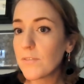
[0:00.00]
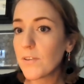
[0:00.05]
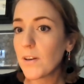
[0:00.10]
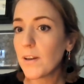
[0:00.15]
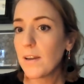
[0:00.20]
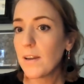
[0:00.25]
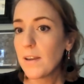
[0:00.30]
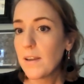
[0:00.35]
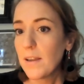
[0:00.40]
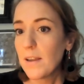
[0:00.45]
of
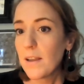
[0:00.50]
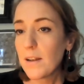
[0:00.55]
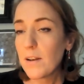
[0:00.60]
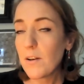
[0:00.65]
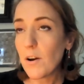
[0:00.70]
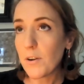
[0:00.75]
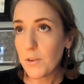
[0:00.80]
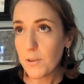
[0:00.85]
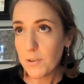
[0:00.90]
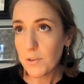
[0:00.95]

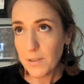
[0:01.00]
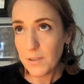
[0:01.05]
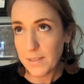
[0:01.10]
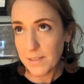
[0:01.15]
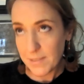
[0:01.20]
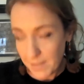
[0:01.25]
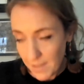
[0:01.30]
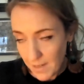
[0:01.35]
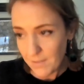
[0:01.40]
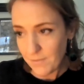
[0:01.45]
not only
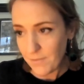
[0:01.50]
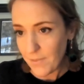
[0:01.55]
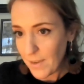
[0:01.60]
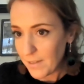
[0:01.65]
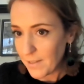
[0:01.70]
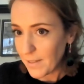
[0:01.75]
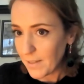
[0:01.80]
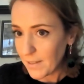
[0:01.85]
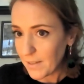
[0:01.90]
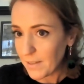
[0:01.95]

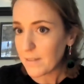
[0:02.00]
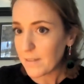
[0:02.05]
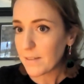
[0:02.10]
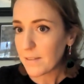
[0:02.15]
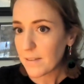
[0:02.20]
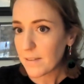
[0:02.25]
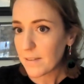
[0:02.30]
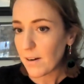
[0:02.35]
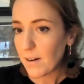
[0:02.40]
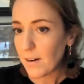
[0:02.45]
surveying
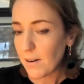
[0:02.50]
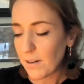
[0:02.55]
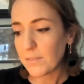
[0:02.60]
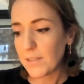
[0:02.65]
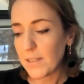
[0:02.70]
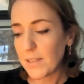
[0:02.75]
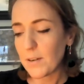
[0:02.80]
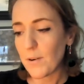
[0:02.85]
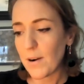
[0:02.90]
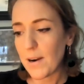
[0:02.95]
all
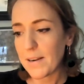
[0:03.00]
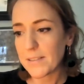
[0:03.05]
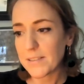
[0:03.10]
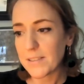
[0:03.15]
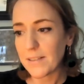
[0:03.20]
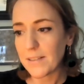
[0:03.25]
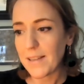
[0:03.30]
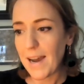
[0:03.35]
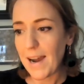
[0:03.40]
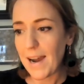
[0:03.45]
of the
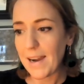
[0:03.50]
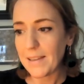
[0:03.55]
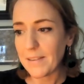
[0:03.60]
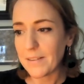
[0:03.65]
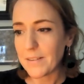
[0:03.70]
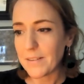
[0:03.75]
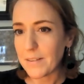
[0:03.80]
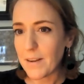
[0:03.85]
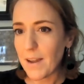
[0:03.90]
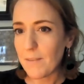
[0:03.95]
iguanas on the
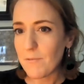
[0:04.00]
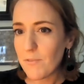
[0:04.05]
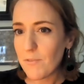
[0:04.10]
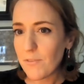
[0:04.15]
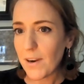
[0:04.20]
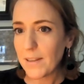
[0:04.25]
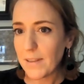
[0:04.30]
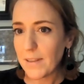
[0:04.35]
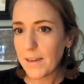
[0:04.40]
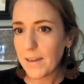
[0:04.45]
island and
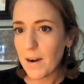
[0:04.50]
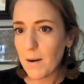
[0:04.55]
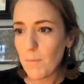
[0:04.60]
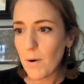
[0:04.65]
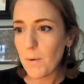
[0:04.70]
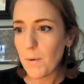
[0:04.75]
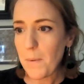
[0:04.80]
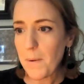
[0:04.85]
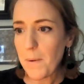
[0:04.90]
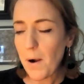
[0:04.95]
finally come
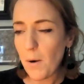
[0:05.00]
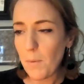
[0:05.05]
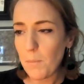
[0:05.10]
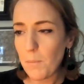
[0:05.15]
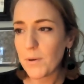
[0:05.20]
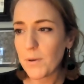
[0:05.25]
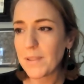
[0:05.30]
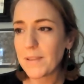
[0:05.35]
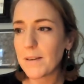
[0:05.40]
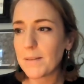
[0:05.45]

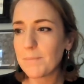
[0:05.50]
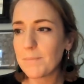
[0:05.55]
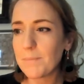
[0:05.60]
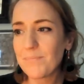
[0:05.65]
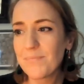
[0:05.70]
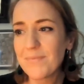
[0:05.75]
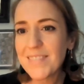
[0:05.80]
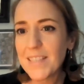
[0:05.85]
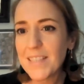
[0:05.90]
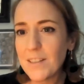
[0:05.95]
up with a
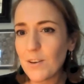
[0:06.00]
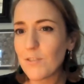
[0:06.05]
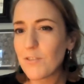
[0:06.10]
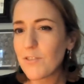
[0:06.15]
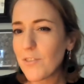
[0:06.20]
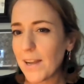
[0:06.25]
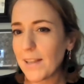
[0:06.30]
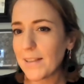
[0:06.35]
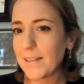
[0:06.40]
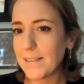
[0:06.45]

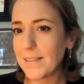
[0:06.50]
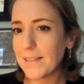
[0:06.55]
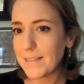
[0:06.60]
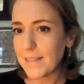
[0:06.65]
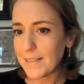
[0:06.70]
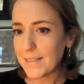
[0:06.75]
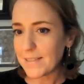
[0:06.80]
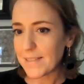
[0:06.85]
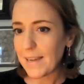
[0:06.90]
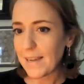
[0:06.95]
fairly
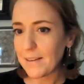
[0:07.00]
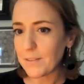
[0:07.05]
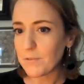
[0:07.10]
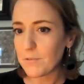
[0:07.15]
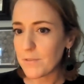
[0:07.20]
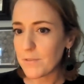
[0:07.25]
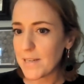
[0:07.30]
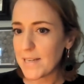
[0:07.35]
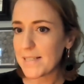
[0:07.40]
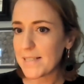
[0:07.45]

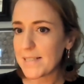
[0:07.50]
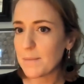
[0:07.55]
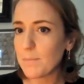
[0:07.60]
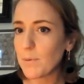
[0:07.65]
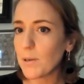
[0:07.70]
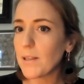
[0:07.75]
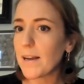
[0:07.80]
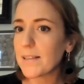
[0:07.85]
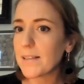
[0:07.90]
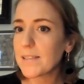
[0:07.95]
detailed,
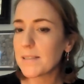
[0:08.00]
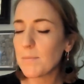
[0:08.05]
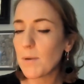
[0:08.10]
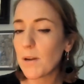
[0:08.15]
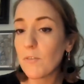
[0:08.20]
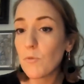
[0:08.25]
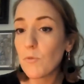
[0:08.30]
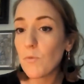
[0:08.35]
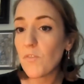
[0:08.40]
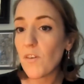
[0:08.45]
reasonable
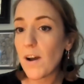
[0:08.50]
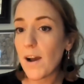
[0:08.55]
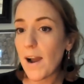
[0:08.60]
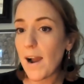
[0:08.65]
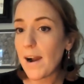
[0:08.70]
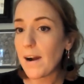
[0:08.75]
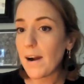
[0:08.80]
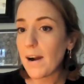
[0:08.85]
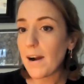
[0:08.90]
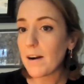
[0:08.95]
estimate of
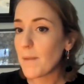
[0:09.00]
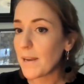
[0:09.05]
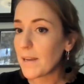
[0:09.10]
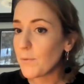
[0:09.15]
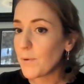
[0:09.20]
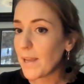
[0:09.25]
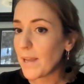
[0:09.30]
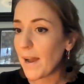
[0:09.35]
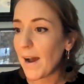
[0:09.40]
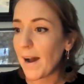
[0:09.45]
how
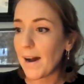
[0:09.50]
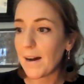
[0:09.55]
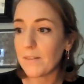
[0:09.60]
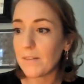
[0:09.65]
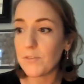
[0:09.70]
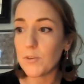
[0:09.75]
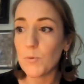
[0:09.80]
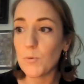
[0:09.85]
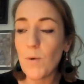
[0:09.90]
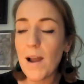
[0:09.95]
many we
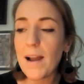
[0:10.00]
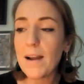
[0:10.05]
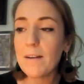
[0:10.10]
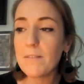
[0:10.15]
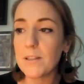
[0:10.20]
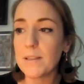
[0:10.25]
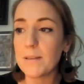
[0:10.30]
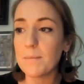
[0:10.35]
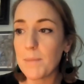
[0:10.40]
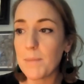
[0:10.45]
have and
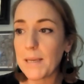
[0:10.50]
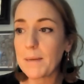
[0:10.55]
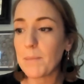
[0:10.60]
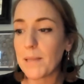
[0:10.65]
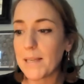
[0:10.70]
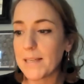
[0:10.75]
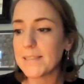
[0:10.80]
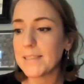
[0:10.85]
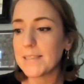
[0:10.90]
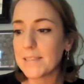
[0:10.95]
where are the big
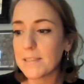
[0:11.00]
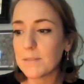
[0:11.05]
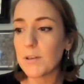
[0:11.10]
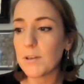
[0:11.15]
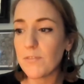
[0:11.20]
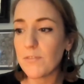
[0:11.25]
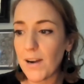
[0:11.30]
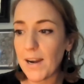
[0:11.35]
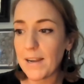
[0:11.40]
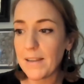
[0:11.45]
places that
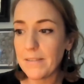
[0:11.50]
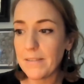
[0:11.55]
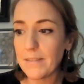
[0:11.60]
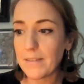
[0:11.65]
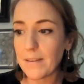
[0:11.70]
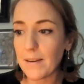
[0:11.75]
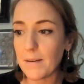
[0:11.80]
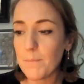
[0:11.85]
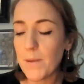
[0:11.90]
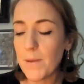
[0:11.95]
we find
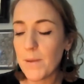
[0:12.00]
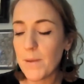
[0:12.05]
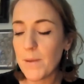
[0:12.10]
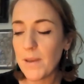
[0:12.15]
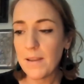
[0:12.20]
them,